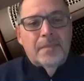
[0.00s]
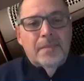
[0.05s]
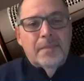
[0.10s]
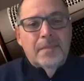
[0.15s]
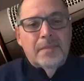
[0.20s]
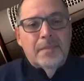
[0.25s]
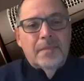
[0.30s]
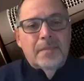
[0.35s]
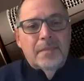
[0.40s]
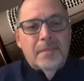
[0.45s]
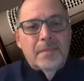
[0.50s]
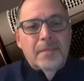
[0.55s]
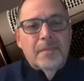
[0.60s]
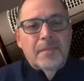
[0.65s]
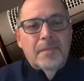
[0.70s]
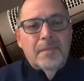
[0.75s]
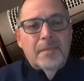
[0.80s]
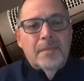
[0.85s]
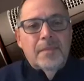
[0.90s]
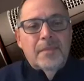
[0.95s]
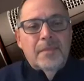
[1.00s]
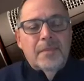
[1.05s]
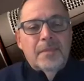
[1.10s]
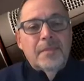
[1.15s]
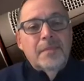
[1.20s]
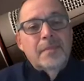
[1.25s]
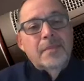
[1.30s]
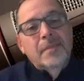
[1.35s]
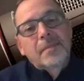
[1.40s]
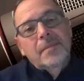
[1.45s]

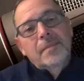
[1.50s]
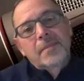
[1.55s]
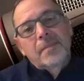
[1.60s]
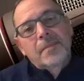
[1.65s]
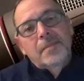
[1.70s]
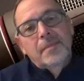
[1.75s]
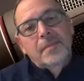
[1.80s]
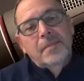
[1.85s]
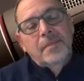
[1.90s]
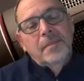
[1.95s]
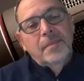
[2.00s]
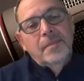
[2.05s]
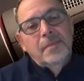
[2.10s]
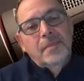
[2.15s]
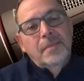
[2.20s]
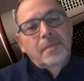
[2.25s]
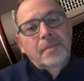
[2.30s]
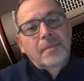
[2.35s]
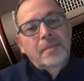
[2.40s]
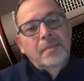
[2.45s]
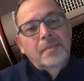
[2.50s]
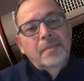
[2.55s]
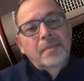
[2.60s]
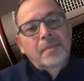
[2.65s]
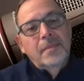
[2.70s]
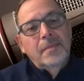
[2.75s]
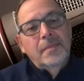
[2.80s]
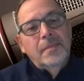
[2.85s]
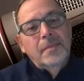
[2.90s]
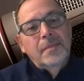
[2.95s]

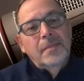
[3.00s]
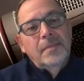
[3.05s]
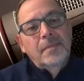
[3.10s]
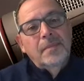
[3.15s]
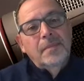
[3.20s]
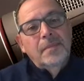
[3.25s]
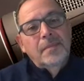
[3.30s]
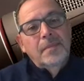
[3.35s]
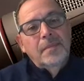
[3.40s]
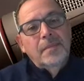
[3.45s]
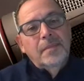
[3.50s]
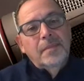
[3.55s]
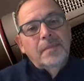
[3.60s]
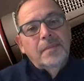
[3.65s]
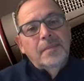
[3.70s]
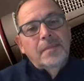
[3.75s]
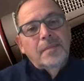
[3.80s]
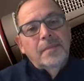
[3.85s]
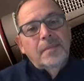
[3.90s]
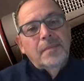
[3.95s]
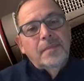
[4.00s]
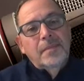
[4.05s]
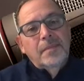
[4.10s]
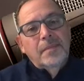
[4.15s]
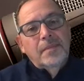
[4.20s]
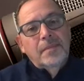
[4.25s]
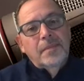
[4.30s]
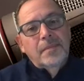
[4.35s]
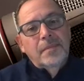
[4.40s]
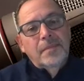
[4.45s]

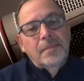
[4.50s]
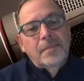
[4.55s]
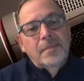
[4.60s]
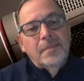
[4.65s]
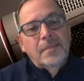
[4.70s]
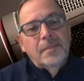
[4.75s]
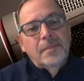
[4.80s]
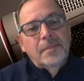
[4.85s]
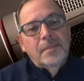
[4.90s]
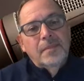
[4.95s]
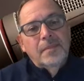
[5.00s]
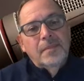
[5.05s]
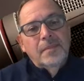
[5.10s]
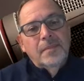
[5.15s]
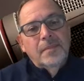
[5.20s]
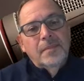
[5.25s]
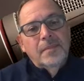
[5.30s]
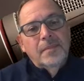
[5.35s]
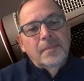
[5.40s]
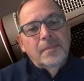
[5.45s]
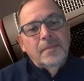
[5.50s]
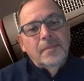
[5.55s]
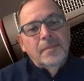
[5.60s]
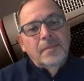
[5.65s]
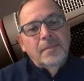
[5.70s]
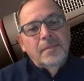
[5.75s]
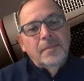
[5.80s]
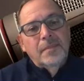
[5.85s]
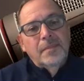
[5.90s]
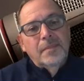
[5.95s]

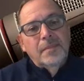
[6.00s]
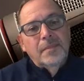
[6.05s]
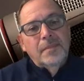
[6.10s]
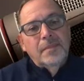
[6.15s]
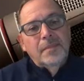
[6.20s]
(silent)